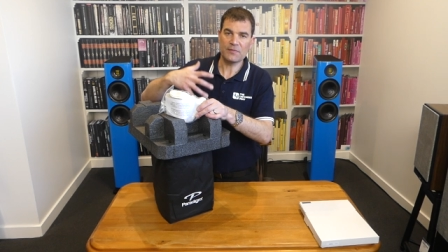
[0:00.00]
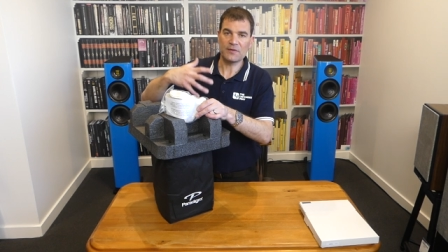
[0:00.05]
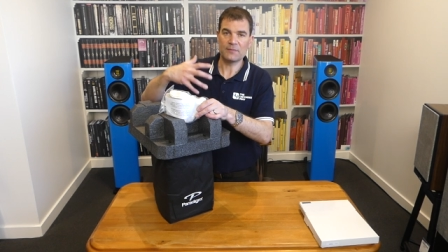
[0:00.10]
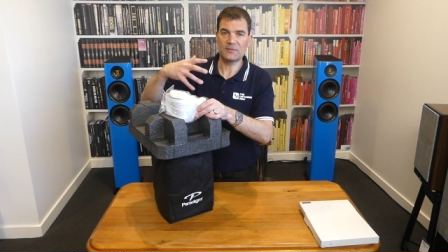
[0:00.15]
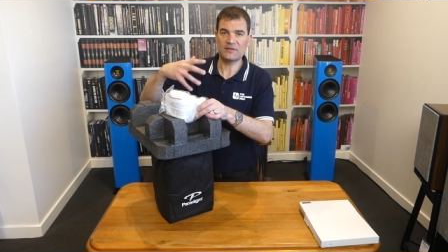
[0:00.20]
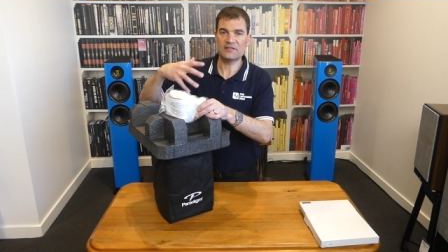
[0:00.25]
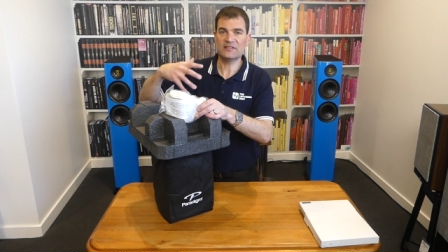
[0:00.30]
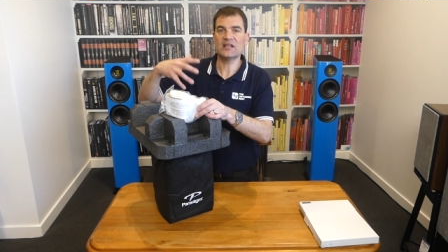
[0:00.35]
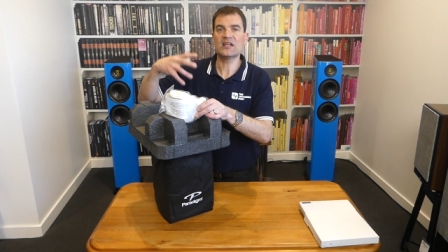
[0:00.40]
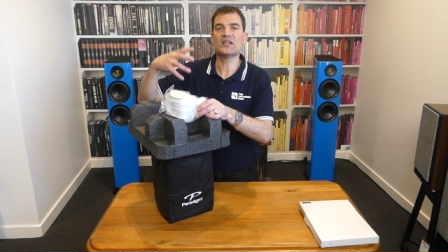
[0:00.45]
and
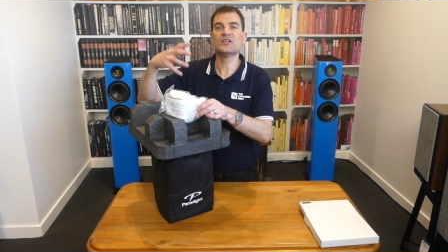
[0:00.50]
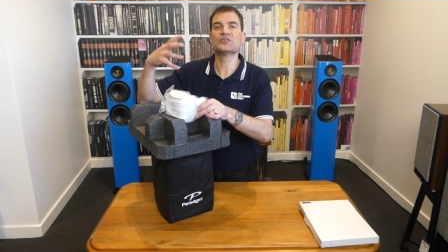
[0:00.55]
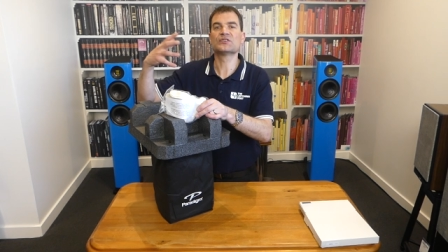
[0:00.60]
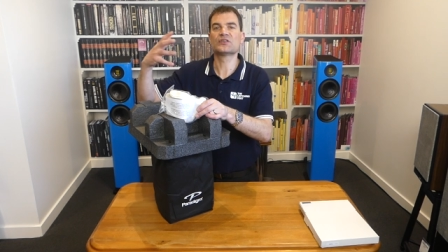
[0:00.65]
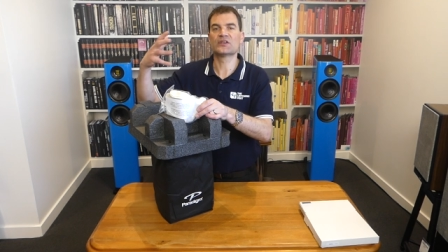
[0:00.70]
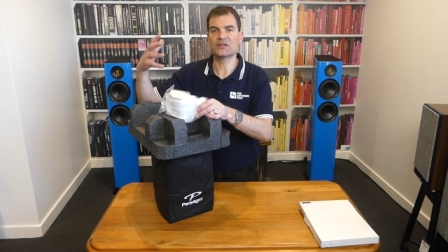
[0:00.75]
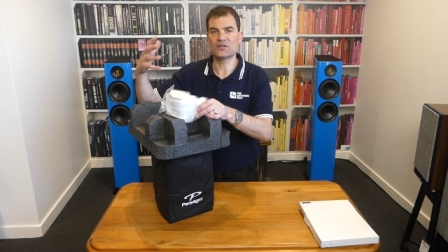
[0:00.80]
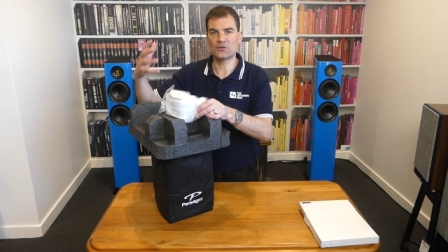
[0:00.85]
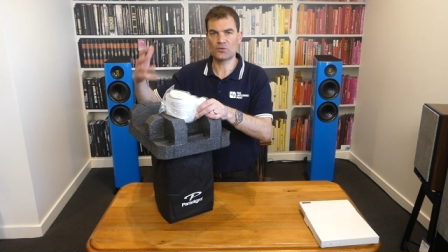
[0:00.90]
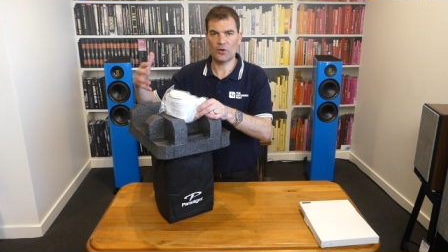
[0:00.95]

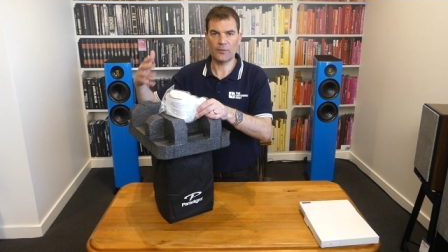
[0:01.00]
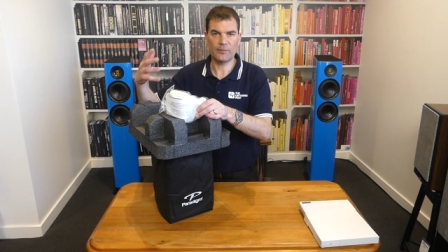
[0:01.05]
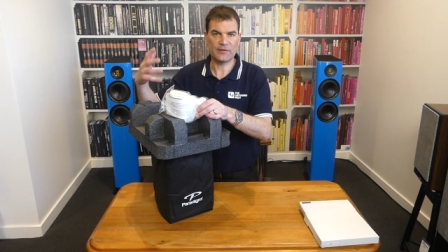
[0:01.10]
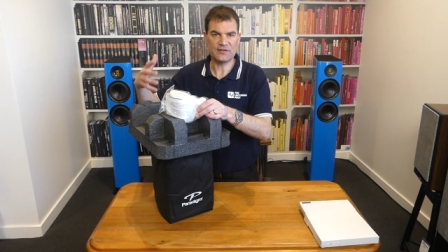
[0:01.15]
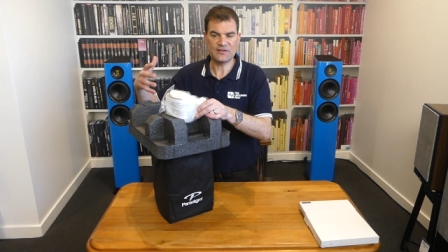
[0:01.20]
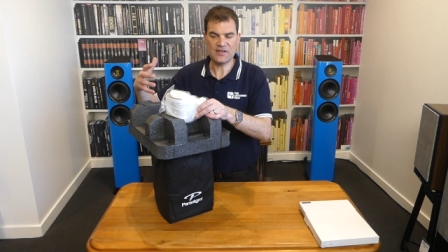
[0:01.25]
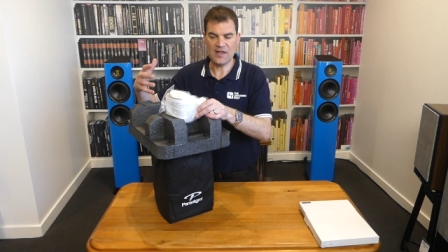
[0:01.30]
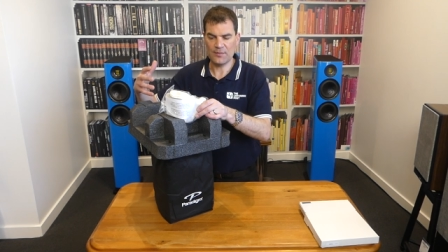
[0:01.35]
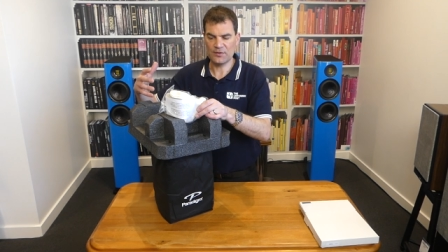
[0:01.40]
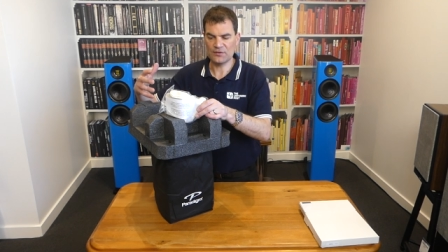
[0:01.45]
potentially drop
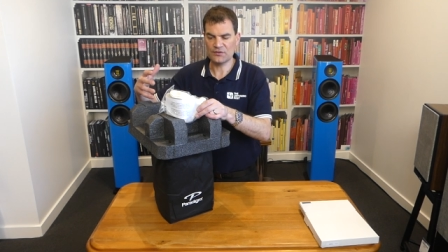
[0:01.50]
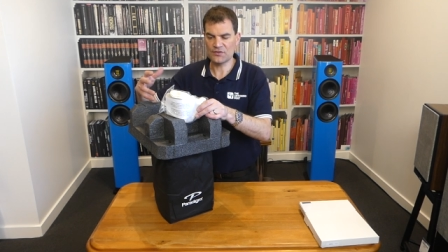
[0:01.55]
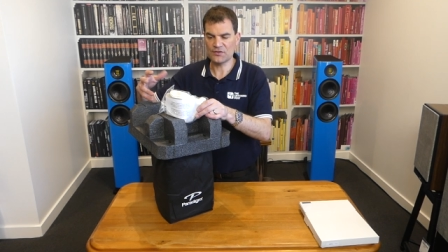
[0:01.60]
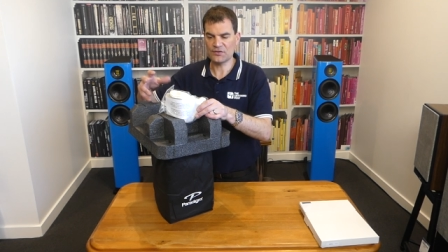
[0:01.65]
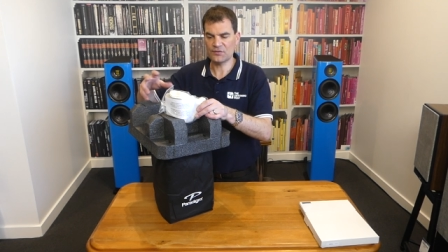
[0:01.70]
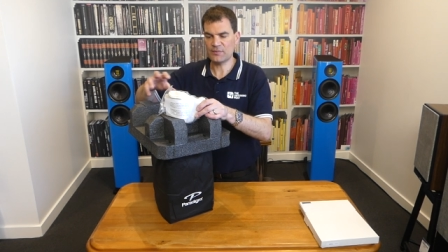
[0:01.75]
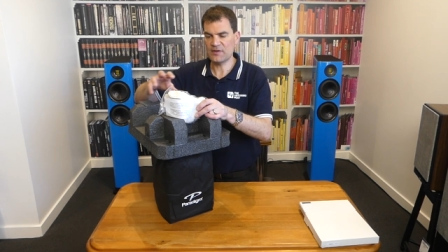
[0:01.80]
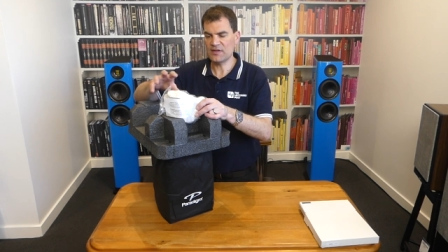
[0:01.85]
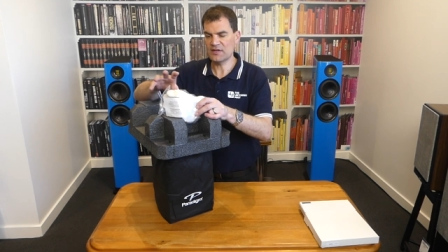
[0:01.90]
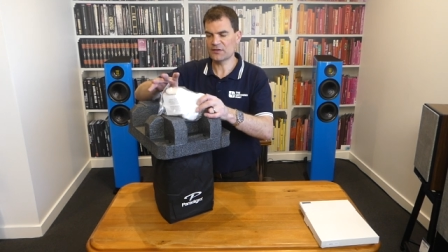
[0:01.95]
and damage the
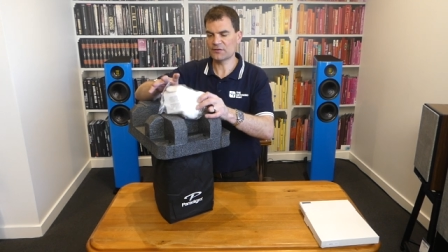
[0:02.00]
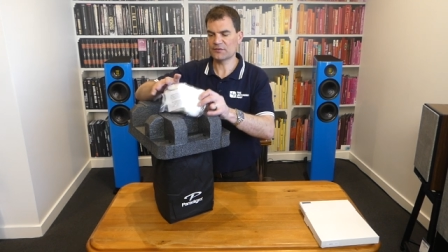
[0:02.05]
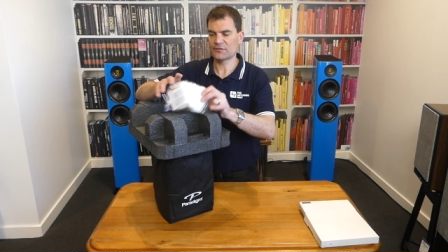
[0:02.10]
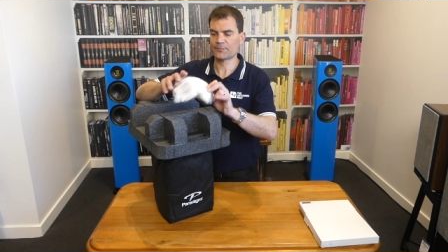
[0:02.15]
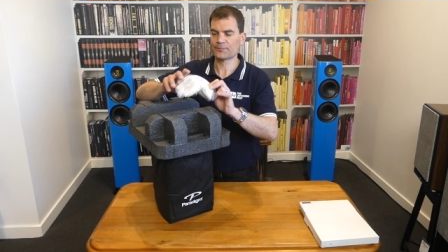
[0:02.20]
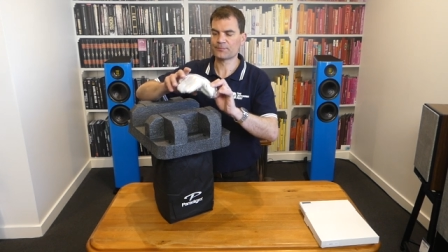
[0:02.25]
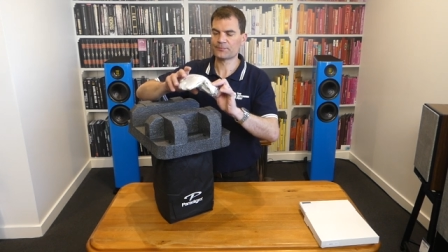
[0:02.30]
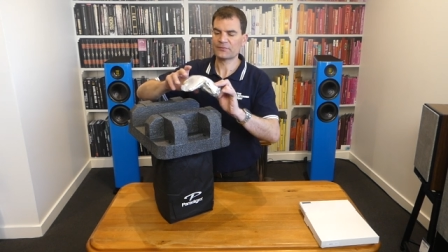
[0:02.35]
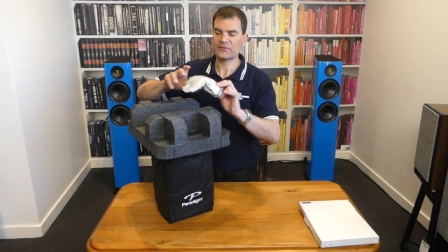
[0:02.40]
speakers.